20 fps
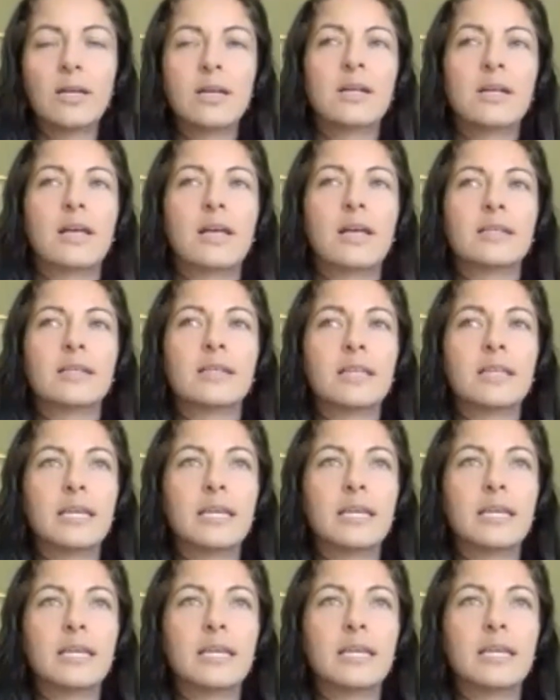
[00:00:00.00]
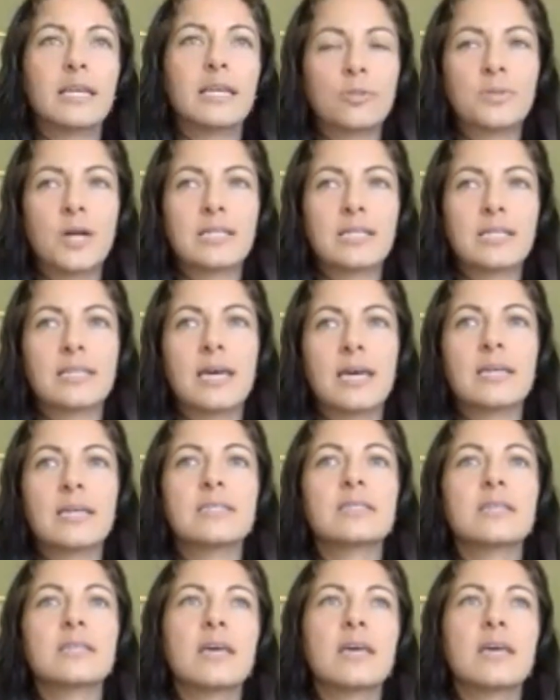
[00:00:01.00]
and like internal
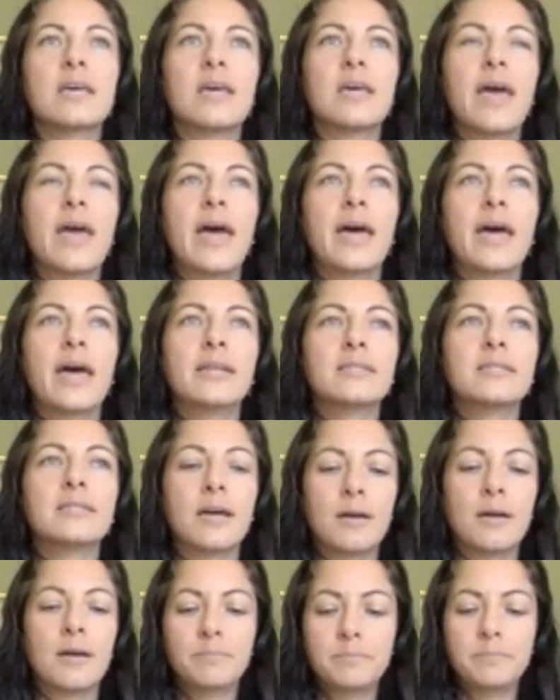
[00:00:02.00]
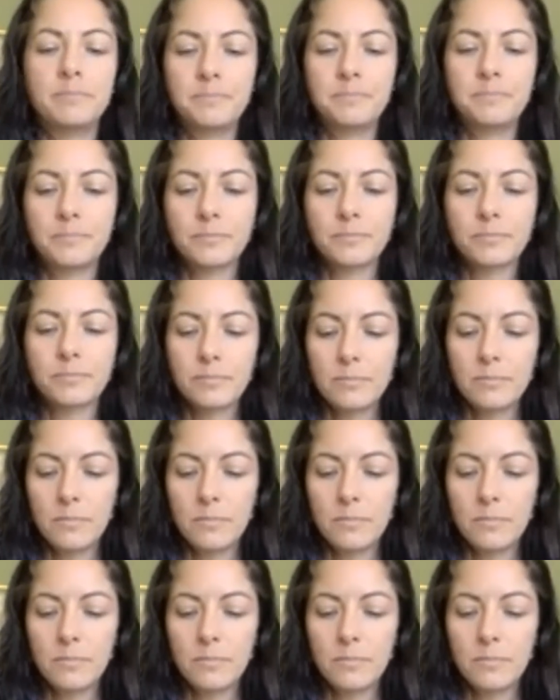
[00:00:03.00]
process. And